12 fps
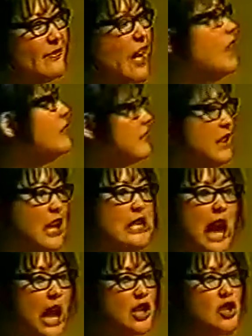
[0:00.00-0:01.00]
Oh,
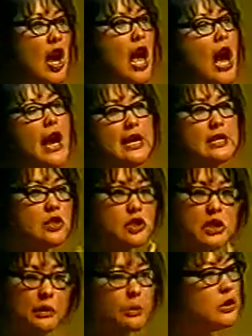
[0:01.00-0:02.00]
in college, I had such
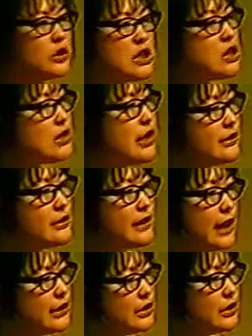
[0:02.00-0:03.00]
a terrible crush on Dr.
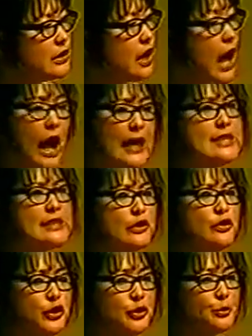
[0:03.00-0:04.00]
Geller. I
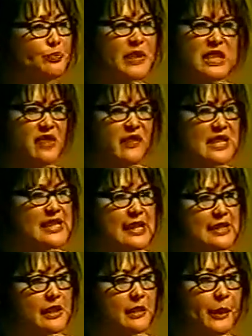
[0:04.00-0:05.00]
still do. He's very
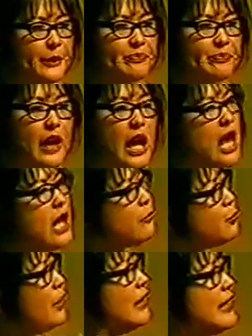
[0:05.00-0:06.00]
sexy to me. If
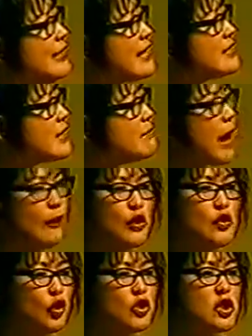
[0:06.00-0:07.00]
Willie Nelson
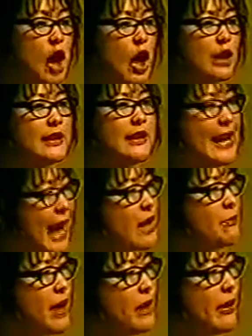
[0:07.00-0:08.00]
married George Carlin and had
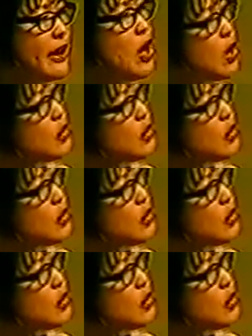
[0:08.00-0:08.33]
a baby,